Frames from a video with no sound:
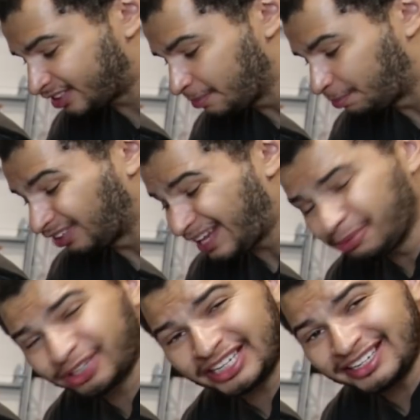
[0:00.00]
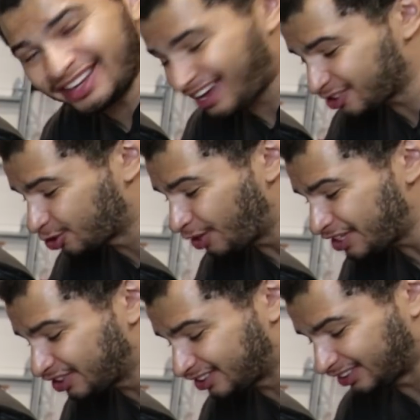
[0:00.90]
simple. Lamborghini has
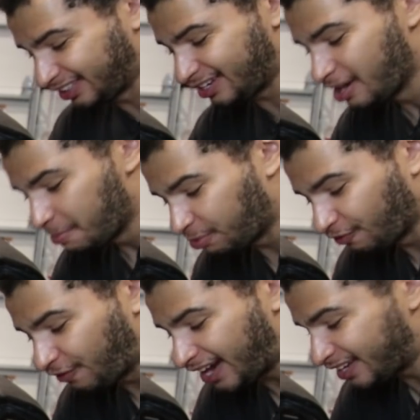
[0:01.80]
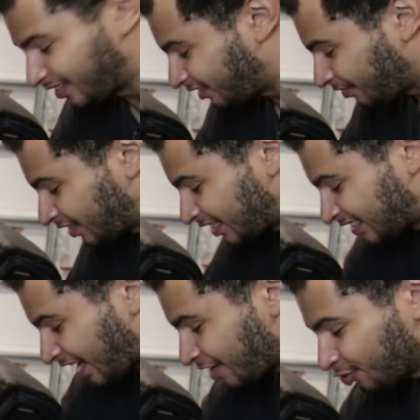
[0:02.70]
graciously provided
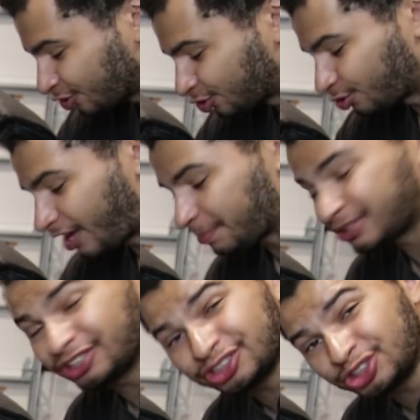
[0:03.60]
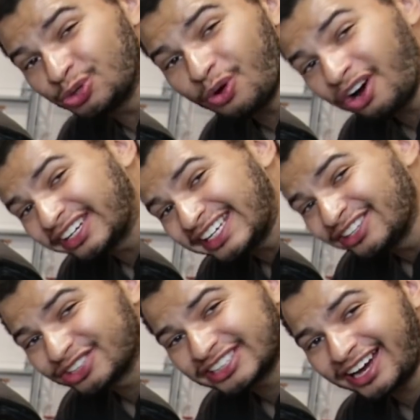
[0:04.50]
these engine straps. There's two on
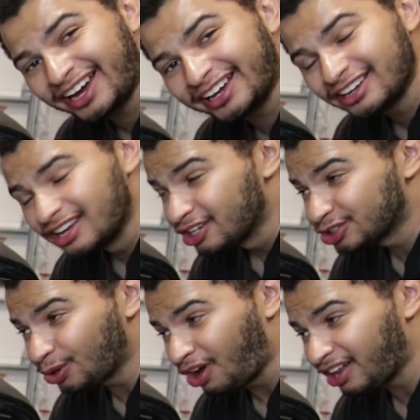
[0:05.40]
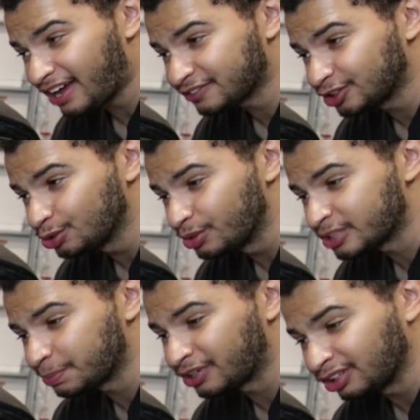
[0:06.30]
either side. So all I have to do
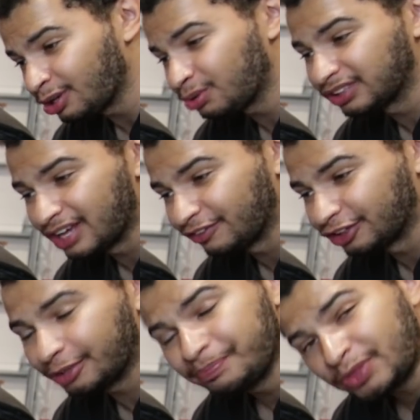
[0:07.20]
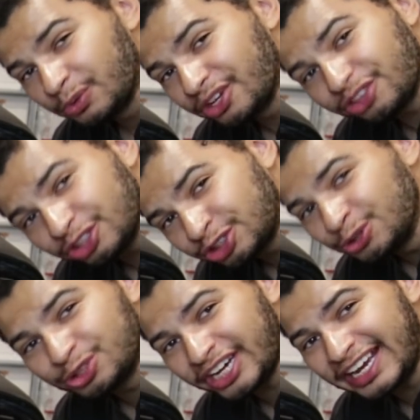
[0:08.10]
is put a load leveler with
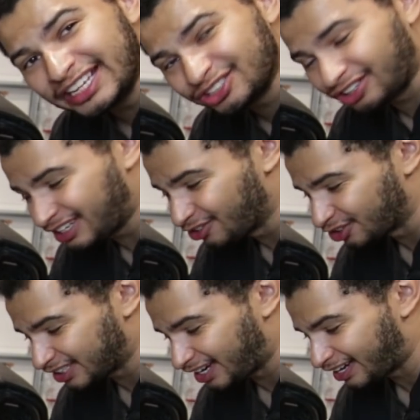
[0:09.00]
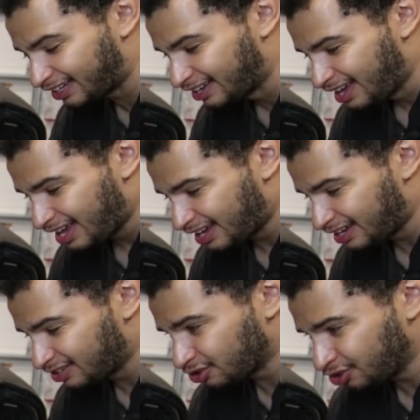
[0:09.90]
two chains on either side,
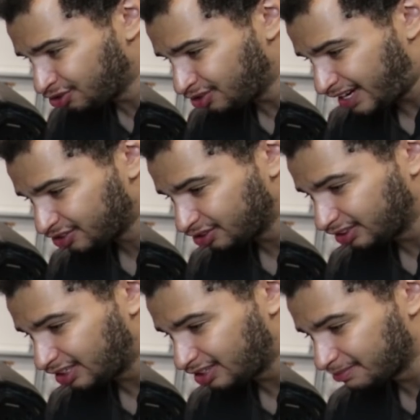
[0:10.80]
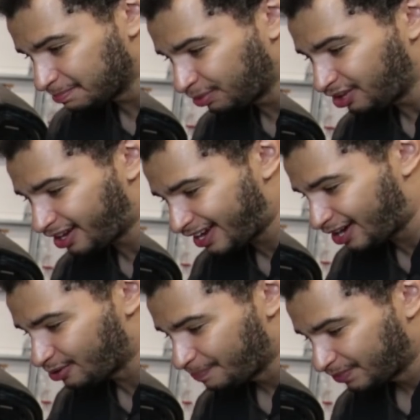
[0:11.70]
and this should actually pluck
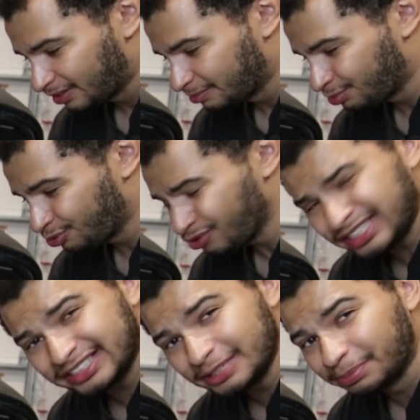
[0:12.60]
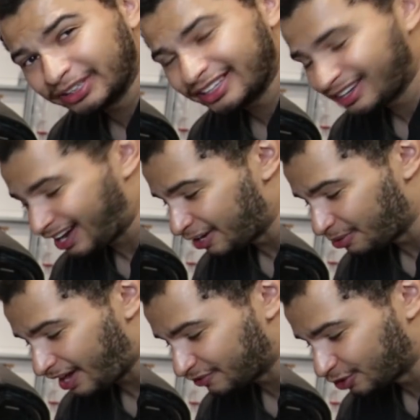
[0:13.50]
out pretty simply. I
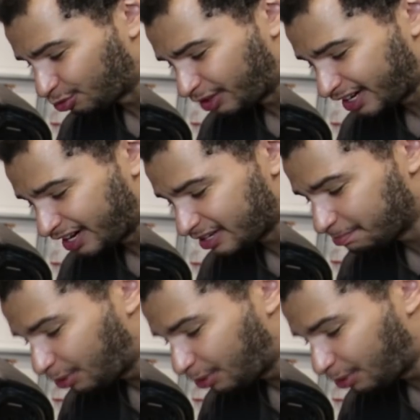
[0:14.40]
don't have to thread in any